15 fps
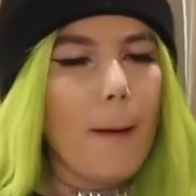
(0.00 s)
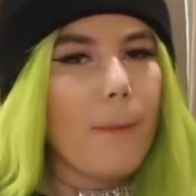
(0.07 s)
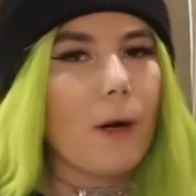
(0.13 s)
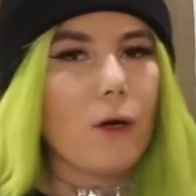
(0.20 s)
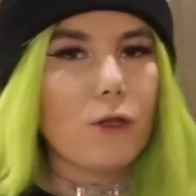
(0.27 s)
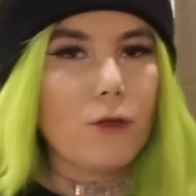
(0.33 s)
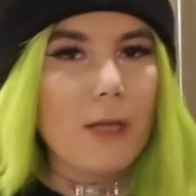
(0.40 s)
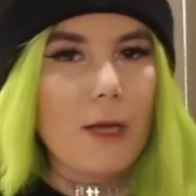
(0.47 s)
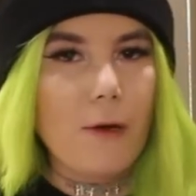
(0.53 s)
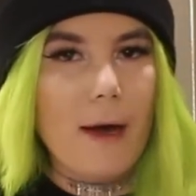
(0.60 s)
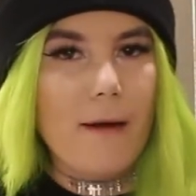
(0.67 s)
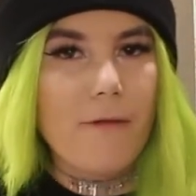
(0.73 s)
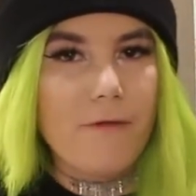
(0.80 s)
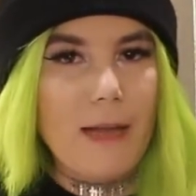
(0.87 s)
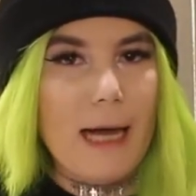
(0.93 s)
but also that you
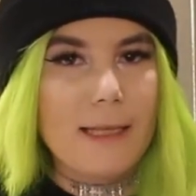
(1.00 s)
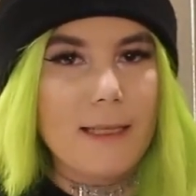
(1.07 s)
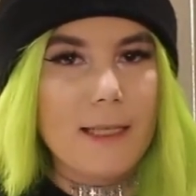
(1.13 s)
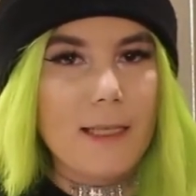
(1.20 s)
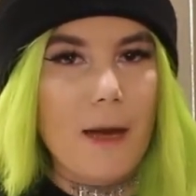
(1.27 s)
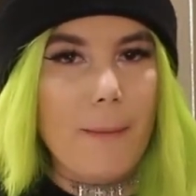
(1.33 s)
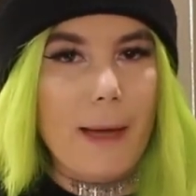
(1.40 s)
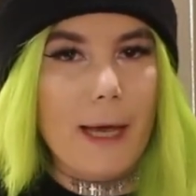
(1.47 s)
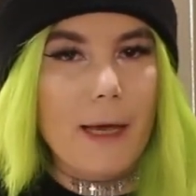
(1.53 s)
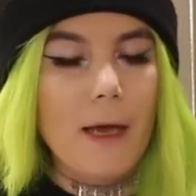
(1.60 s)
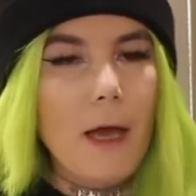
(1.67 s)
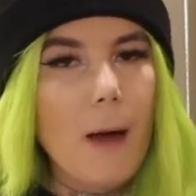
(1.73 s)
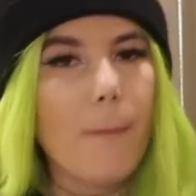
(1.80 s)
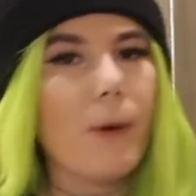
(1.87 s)
had a flat stomach,